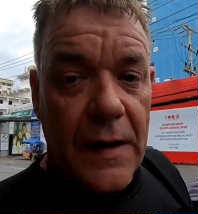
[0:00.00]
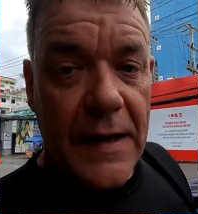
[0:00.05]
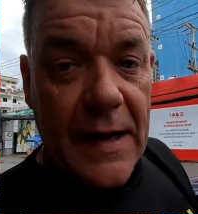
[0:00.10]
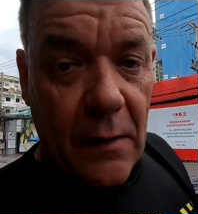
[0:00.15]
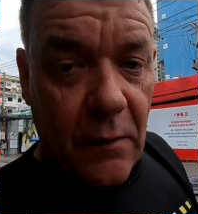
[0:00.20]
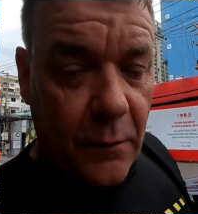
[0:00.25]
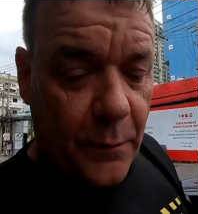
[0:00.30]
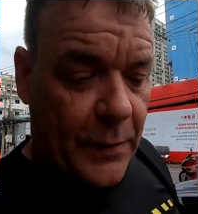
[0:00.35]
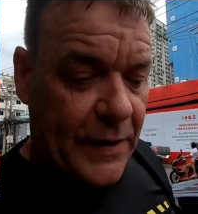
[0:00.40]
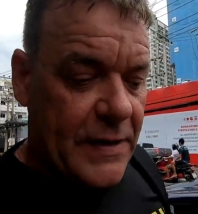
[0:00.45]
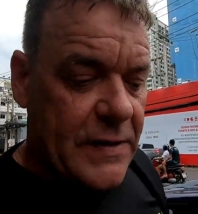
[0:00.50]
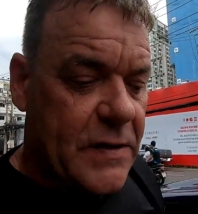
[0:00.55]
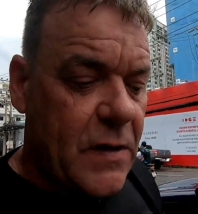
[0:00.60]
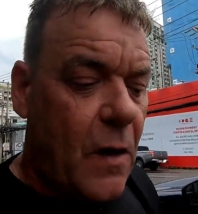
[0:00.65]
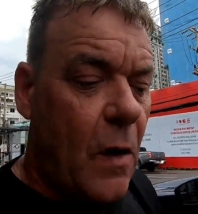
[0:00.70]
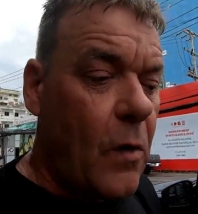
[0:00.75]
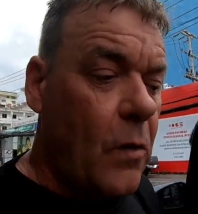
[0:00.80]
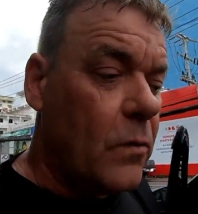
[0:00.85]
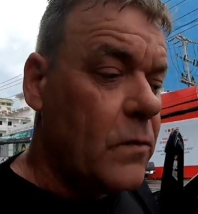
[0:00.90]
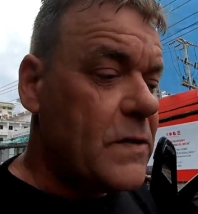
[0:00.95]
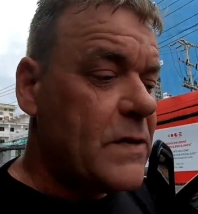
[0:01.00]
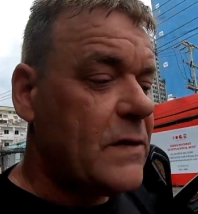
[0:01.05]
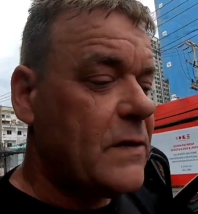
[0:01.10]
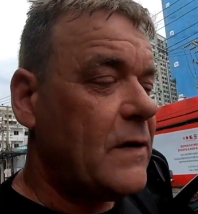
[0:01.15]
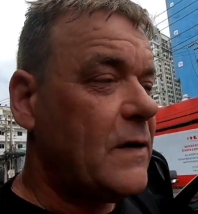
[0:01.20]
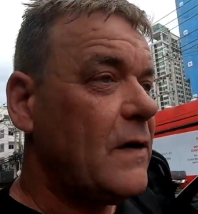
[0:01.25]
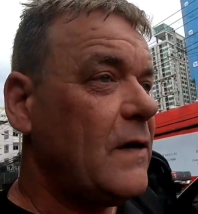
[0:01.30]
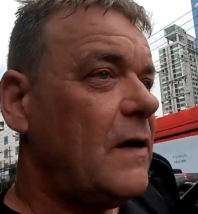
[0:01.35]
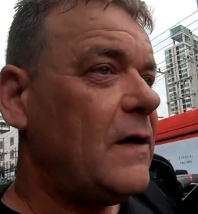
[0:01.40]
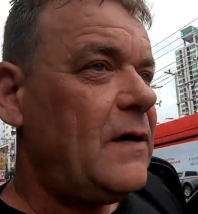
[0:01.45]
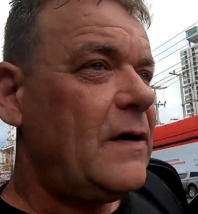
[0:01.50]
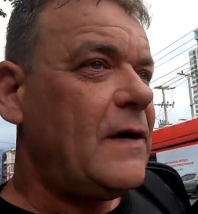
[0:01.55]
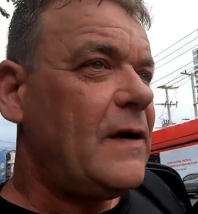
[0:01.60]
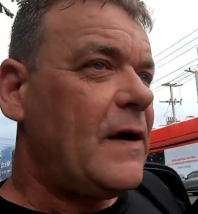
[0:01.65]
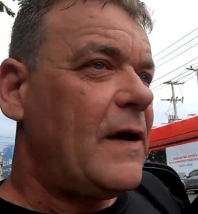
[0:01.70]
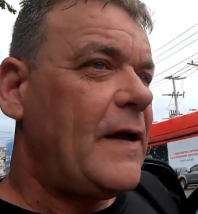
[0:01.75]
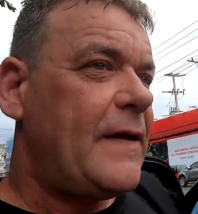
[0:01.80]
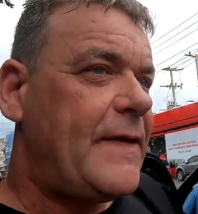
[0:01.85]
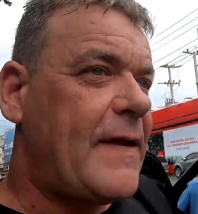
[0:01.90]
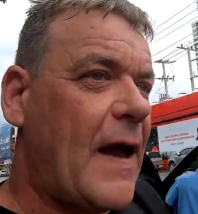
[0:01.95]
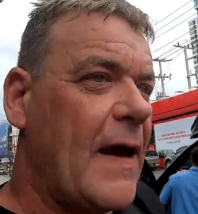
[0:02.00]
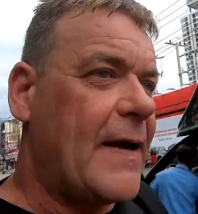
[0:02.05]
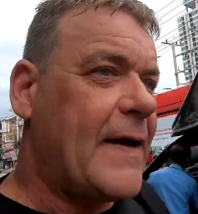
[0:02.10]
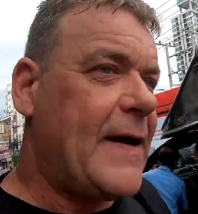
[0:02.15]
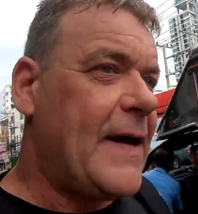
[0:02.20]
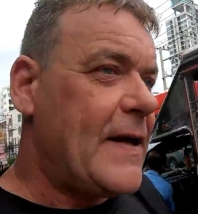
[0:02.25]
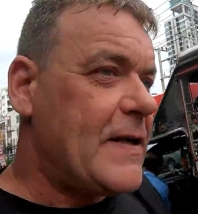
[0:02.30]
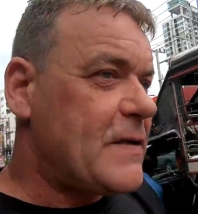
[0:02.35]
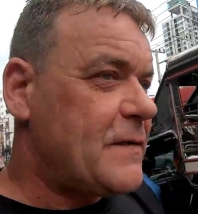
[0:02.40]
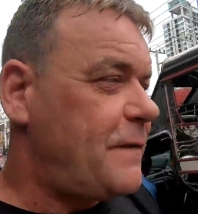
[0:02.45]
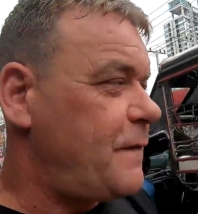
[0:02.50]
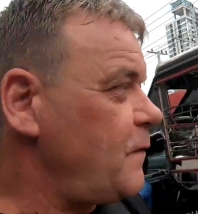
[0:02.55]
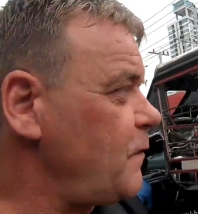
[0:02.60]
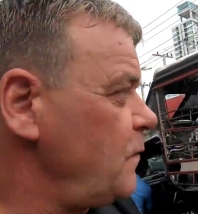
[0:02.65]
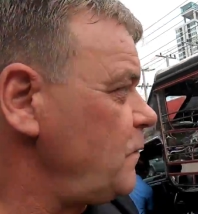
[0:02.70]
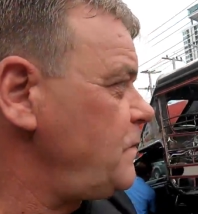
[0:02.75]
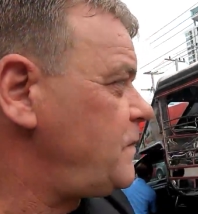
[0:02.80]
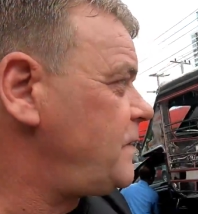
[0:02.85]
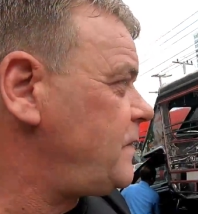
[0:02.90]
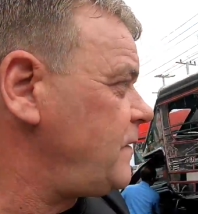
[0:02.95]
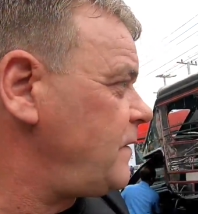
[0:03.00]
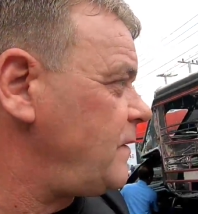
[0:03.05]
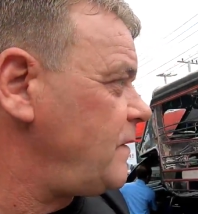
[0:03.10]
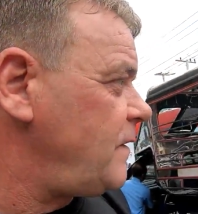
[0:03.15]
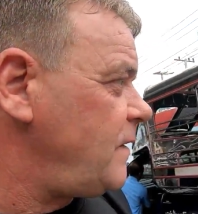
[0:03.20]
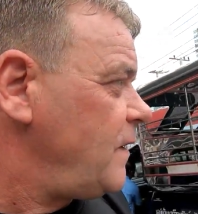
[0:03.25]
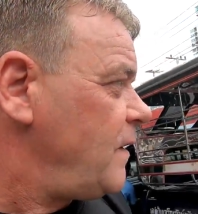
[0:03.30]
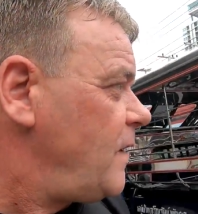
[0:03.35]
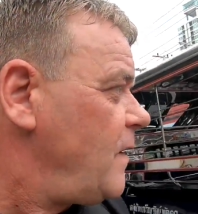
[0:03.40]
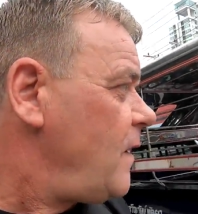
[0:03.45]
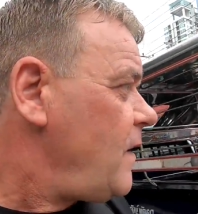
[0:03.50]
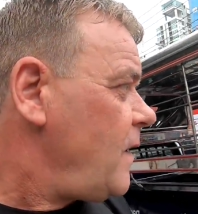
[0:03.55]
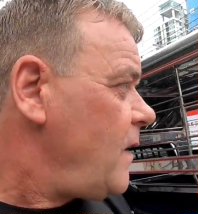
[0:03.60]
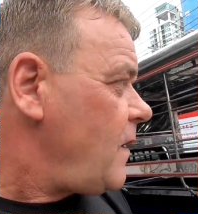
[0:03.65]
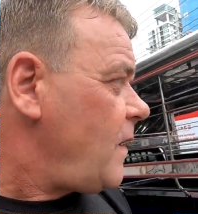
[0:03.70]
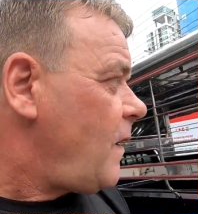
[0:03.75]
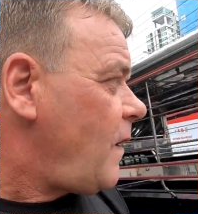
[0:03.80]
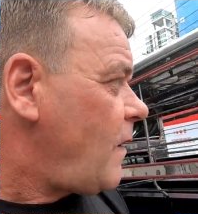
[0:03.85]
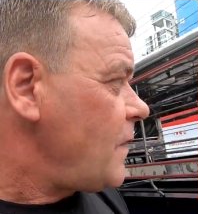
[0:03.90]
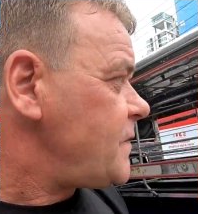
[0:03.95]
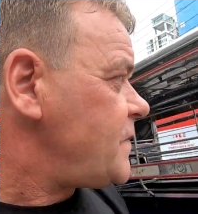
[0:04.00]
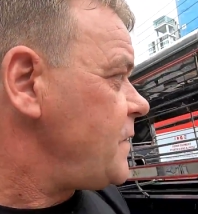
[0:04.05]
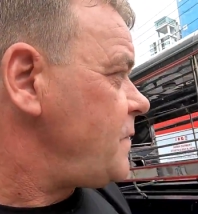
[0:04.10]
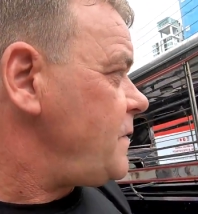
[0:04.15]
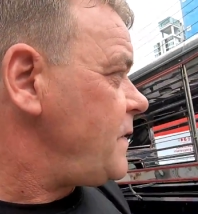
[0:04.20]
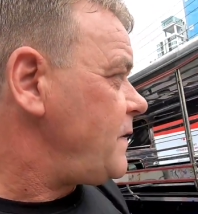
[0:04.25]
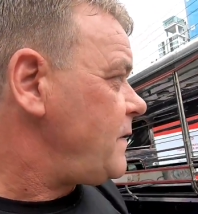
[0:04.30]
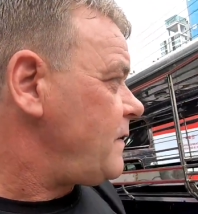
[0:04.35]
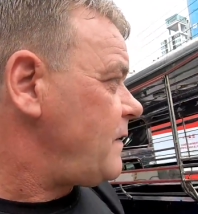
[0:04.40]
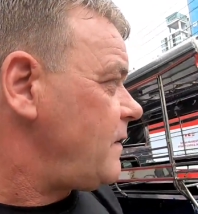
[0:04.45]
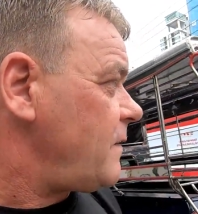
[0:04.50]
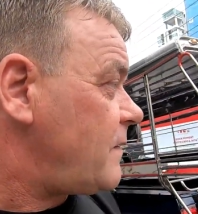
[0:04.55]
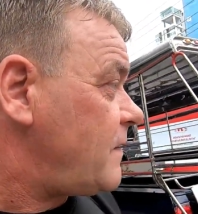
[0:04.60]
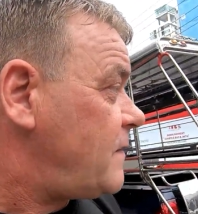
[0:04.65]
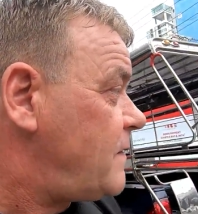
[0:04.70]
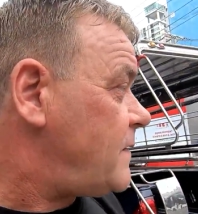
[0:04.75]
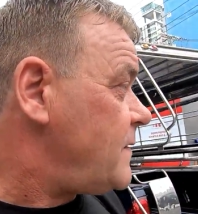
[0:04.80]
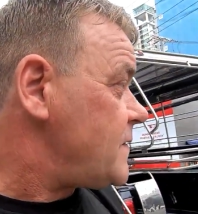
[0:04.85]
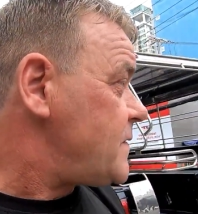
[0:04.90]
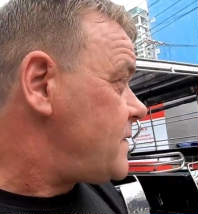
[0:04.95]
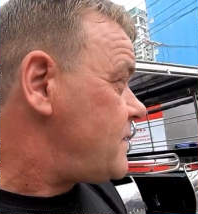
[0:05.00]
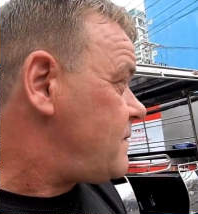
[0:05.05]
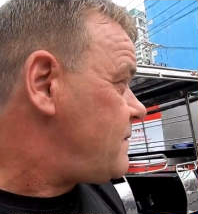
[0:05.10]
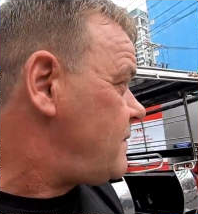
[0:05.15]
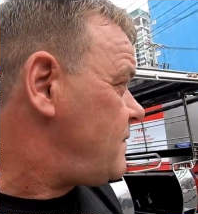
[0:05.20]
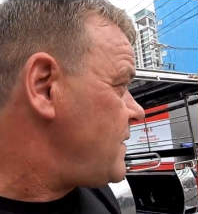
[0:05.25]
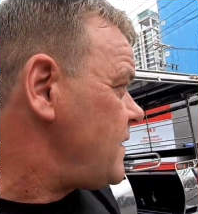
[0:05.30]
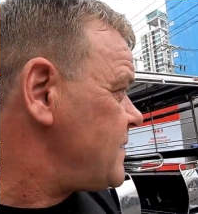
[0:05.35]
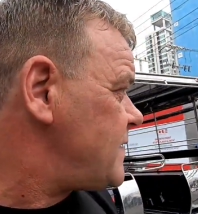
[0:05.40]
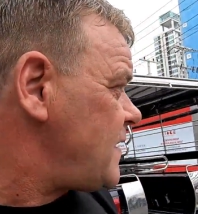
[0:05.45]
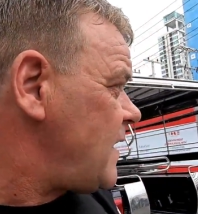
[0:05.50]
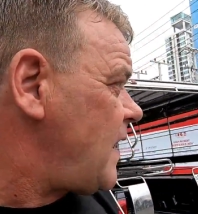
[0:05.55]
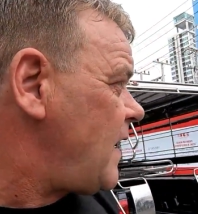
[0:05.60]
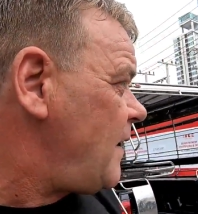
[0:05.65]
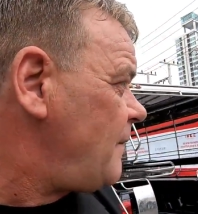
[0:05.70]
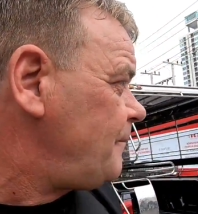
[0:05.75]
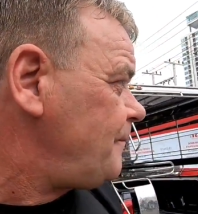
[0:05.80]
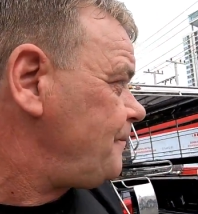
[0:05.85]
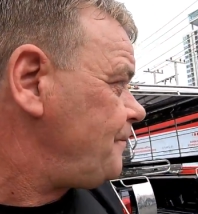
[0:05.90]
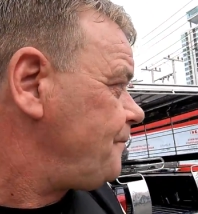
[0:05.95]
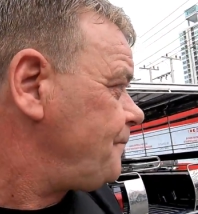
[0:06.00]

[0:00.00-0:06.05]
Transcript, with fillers: now i've been told that kiss food are doing there's, um,